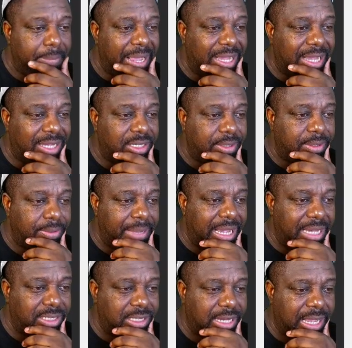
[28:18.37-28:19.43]

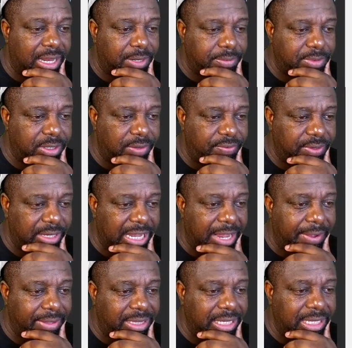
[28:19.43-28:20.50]
Maxi had himself a
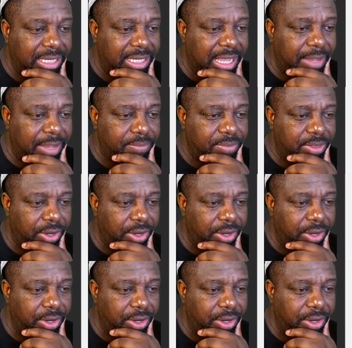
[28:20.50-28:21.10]
game. I think he gave me